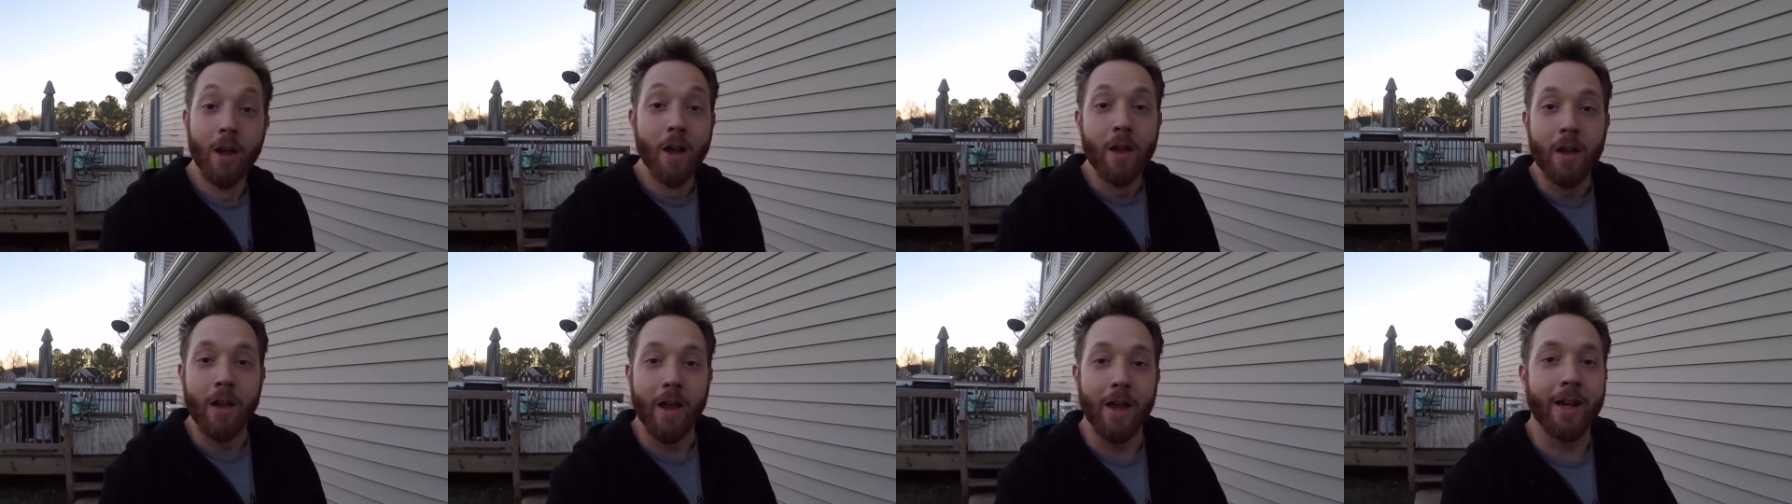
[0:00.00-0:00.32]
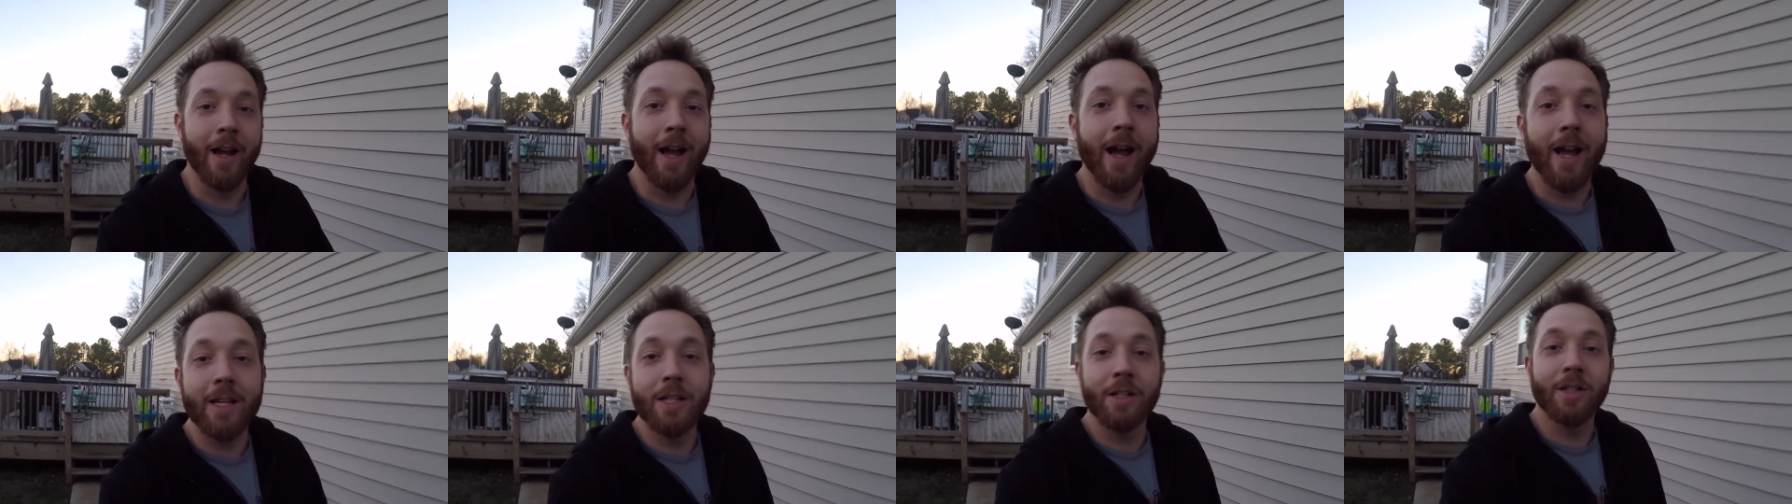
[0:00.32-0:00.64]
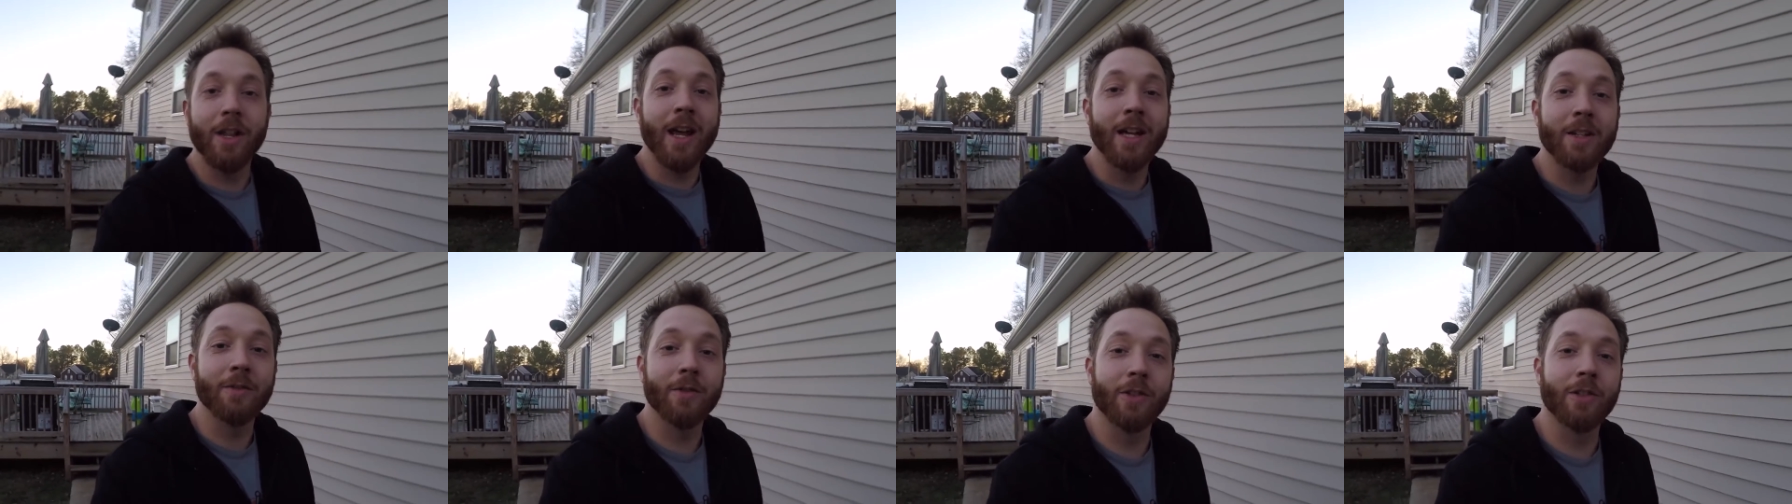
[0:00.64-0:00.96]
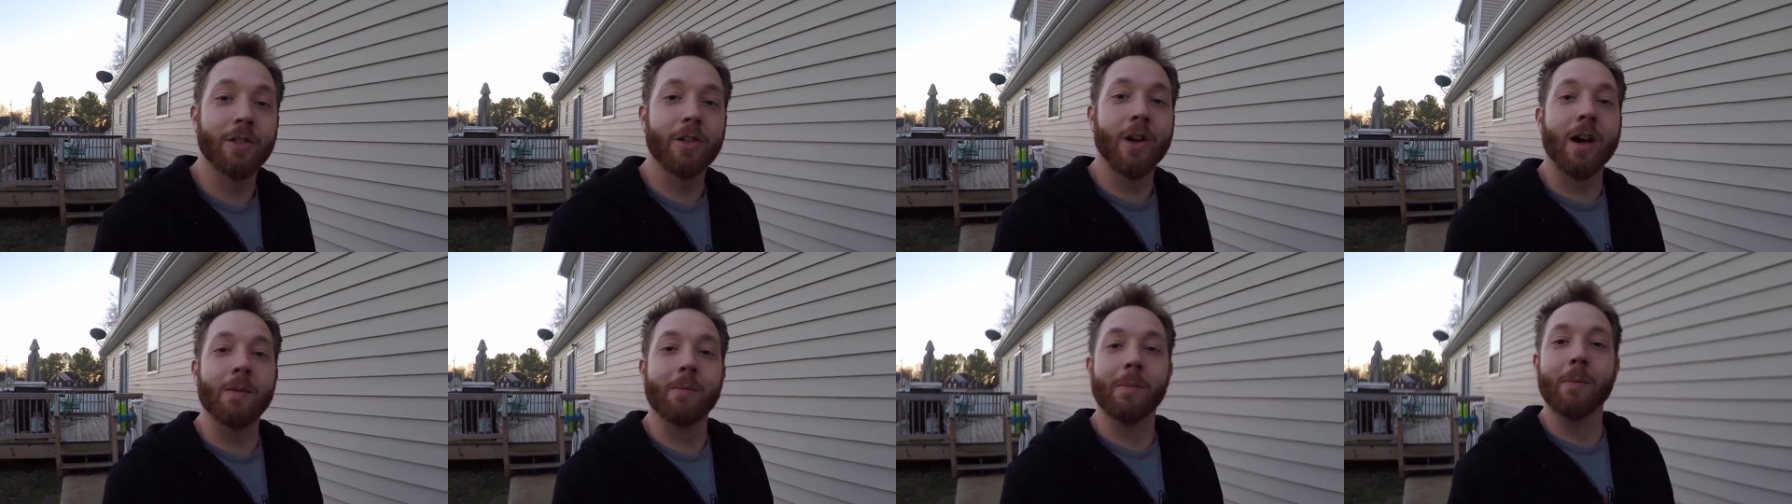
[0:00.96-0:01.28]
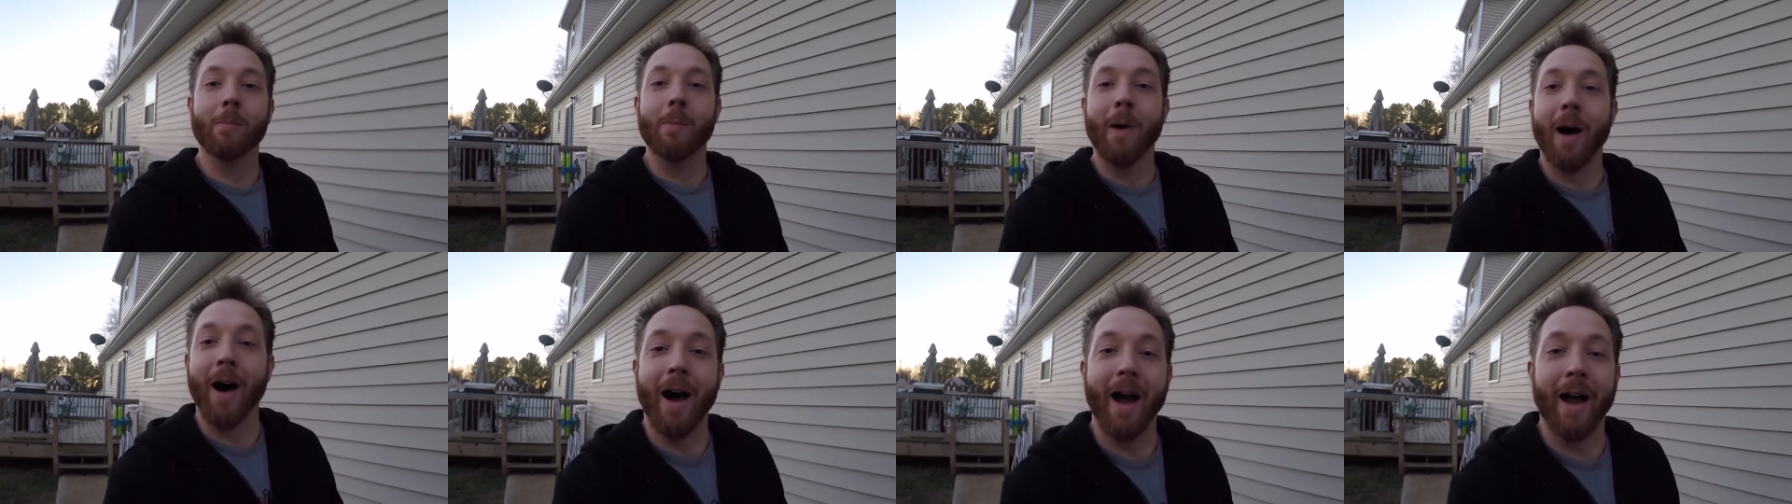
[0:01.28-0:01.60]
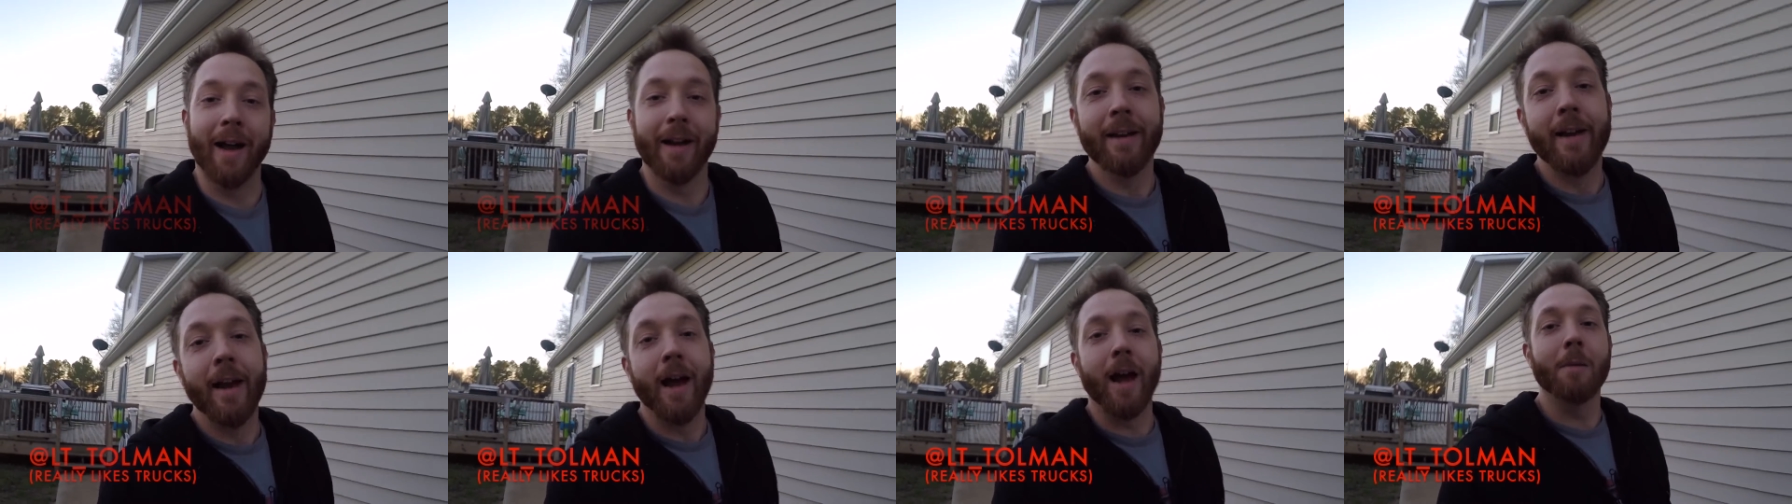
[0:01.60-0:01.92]
Hey guys, thanks for stopping by.
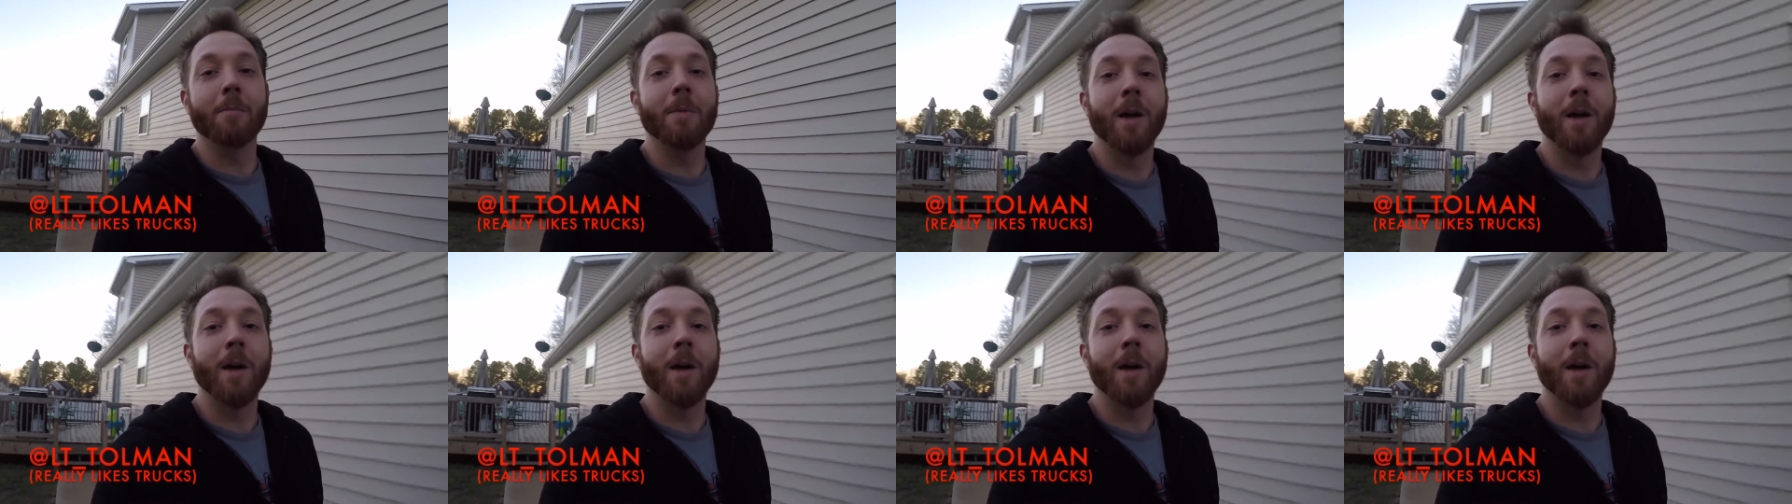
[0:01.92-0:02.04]
I'm